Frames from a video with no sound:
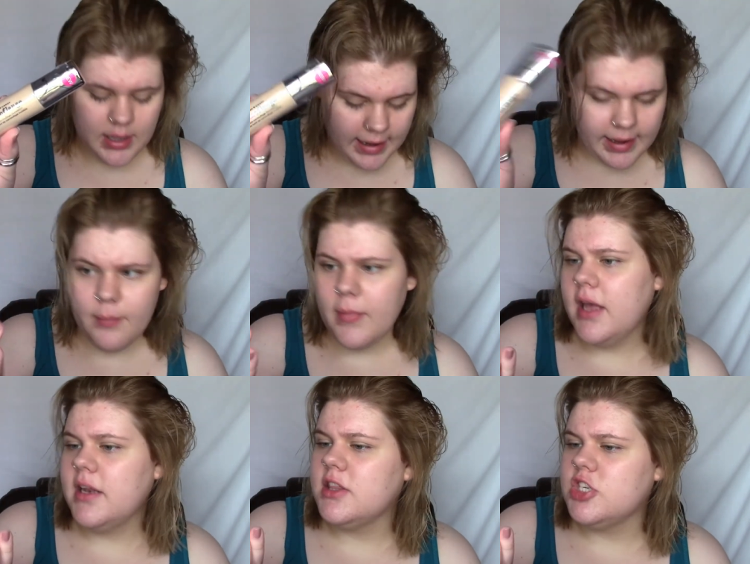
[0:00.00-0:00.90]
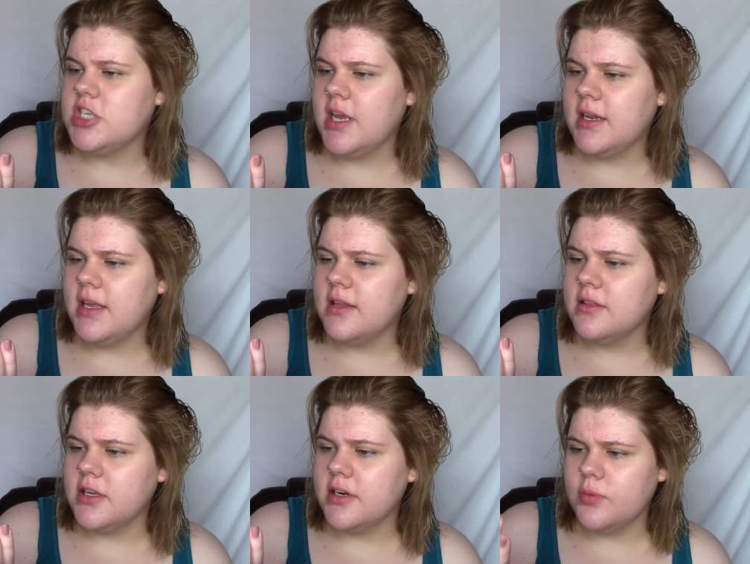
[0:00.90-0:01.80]
I got mine in the shade
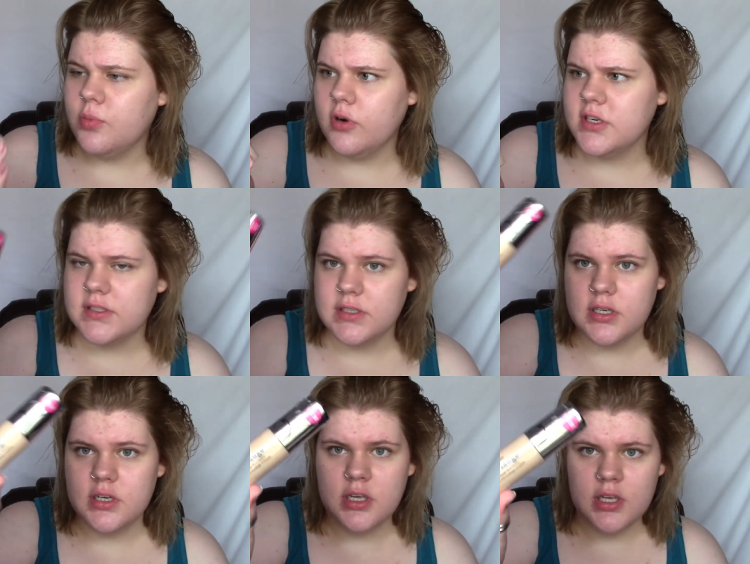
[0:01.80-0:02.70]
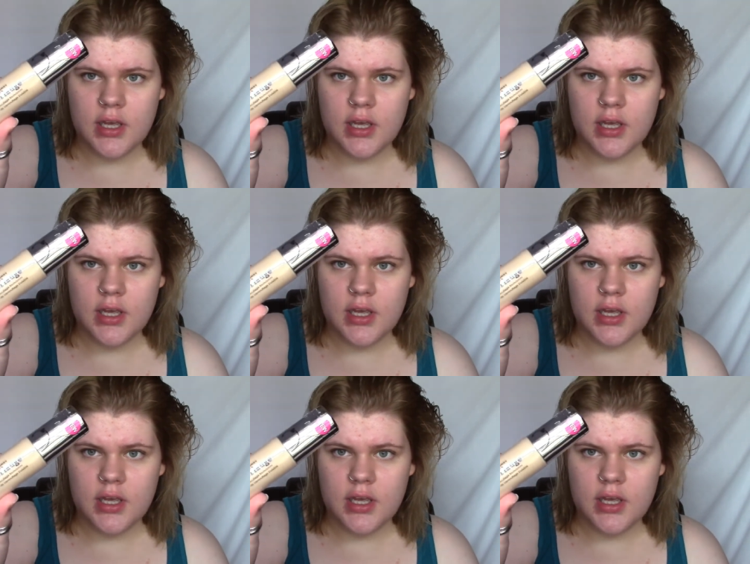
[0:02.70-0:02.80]
N30 Porcelain.